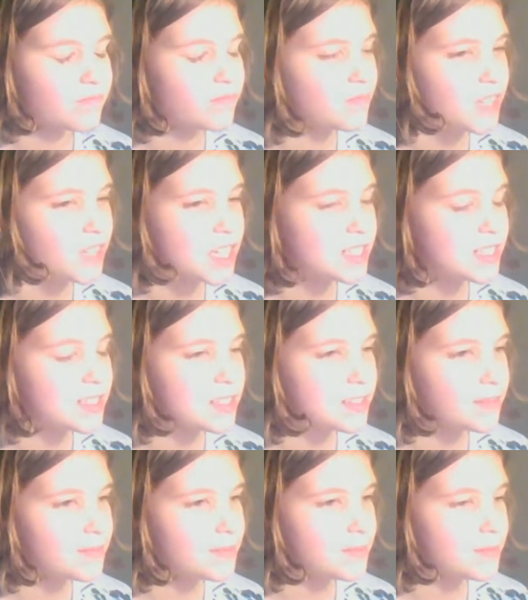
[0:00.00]
just
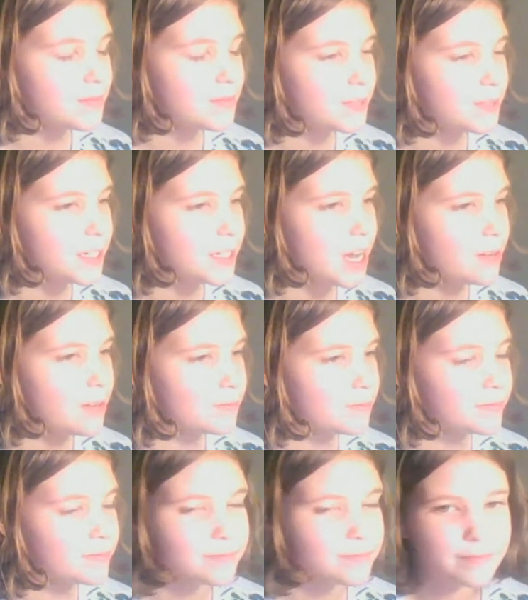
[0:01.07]
now.
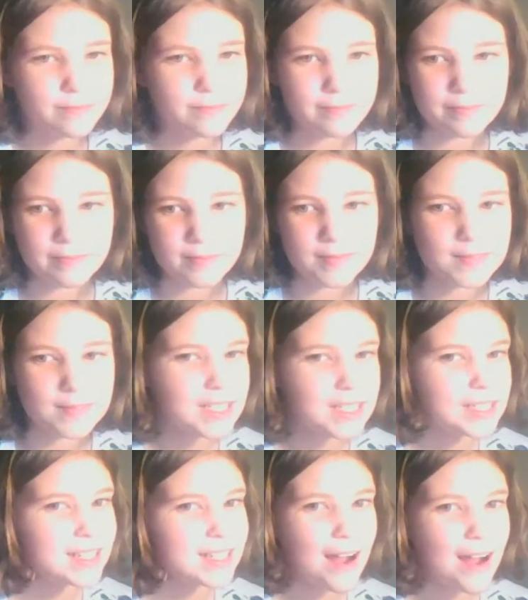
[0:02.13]

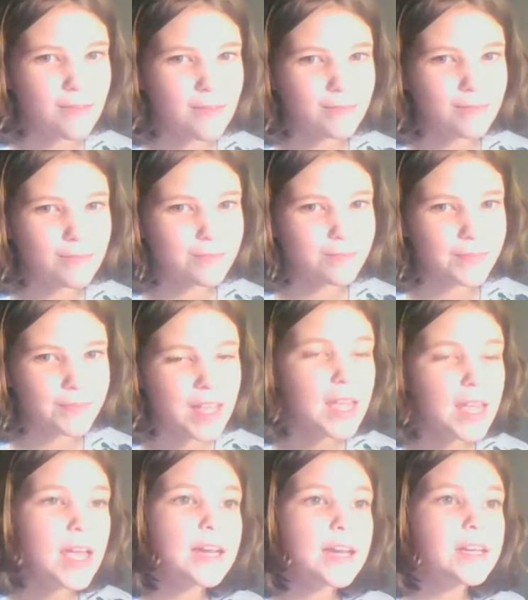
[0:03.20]
Just now.
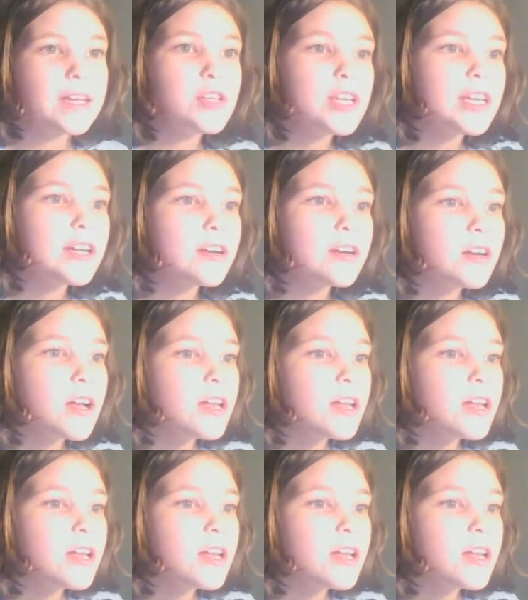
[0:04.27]
And if you hear